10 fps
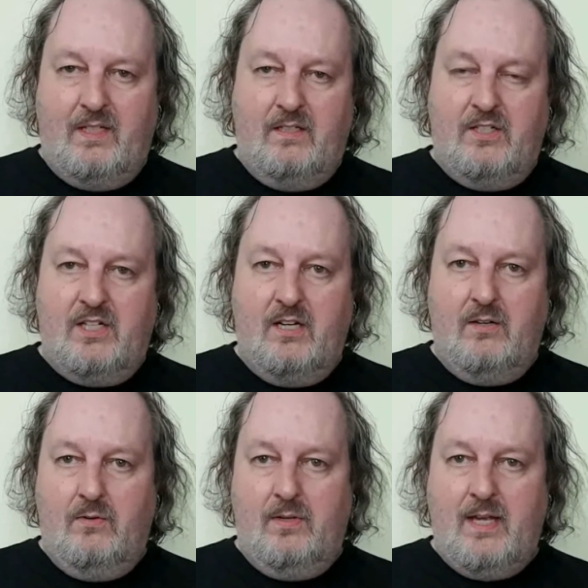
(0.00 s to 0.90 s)

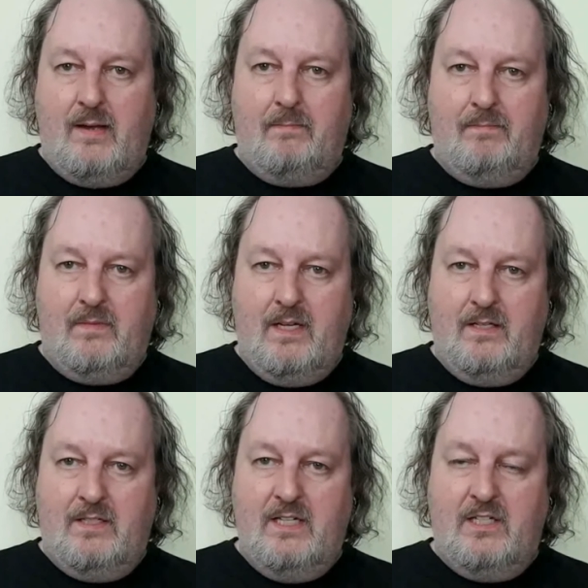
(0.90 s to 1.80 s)
So yeah,
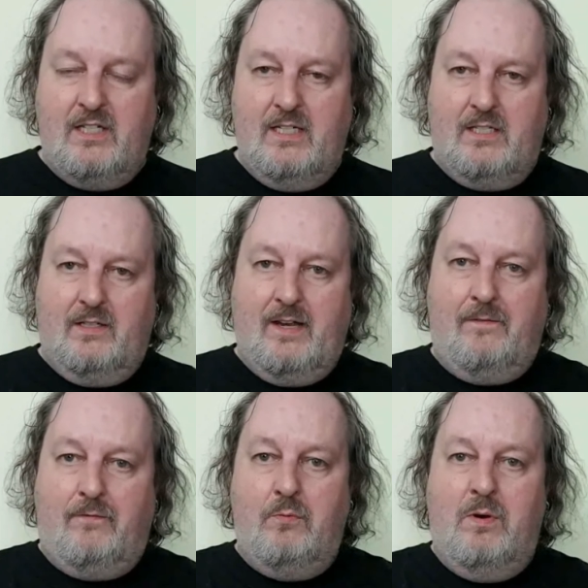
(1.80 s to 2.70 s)
and since it's a
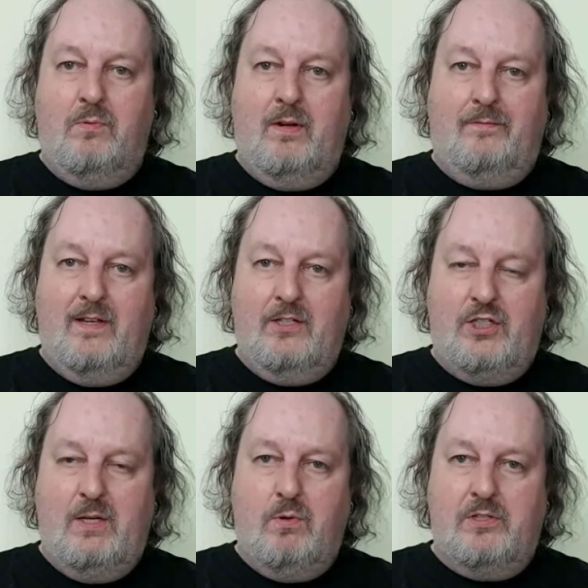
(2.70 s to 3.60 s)
gift from my wife and
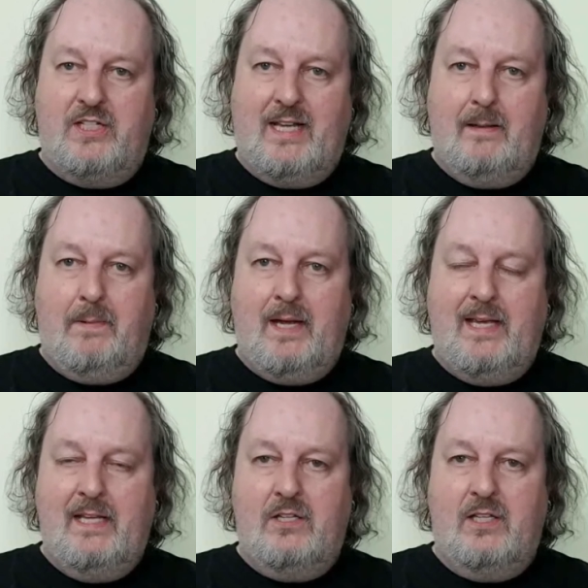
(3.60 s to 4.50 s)
she wants to get
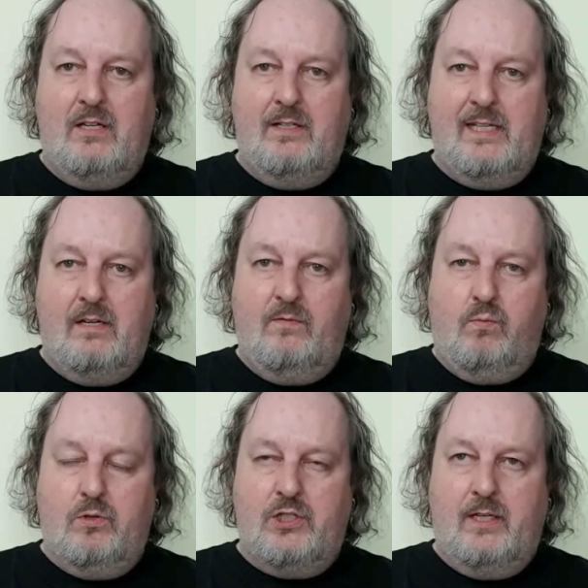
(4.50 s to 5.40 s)
back into the idea of
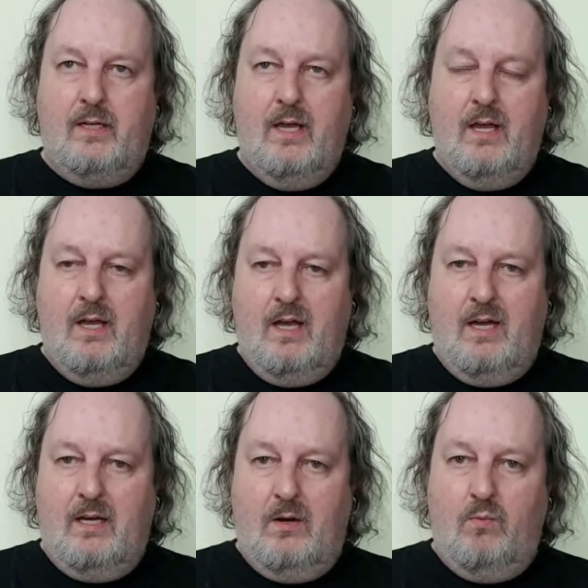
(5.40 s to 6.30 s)
watching
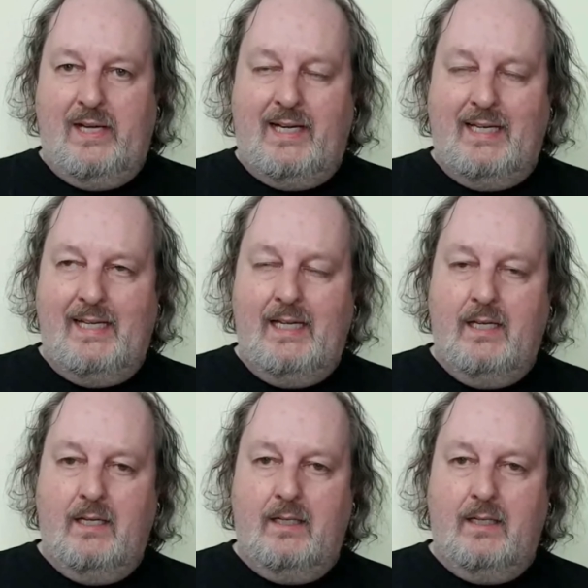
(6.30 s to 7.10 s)
a weekly